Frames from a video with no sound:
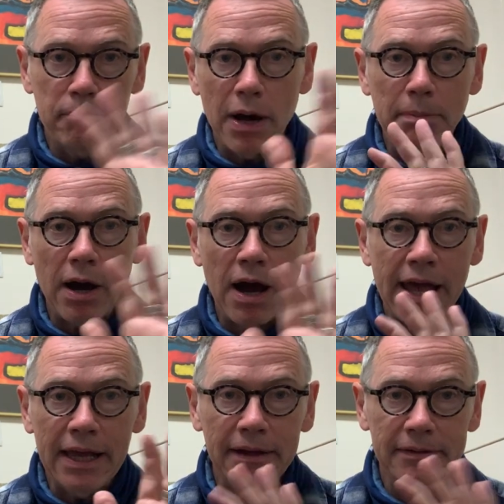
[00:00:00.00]

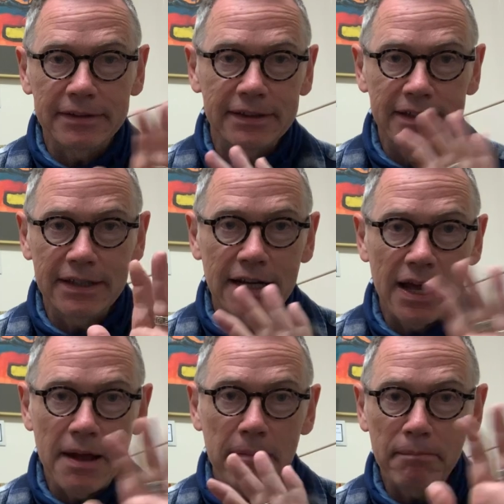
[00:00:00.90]
Bye-bye.
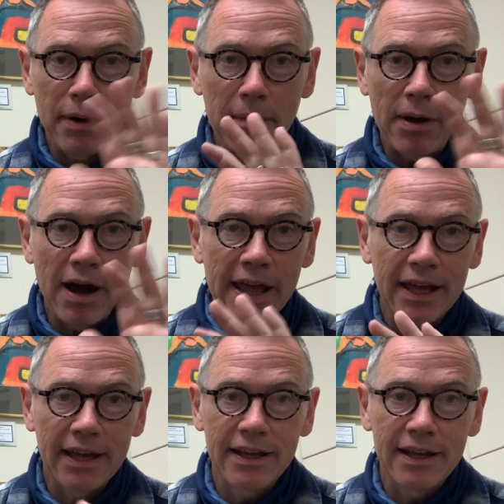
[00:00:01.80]
Bye-bye.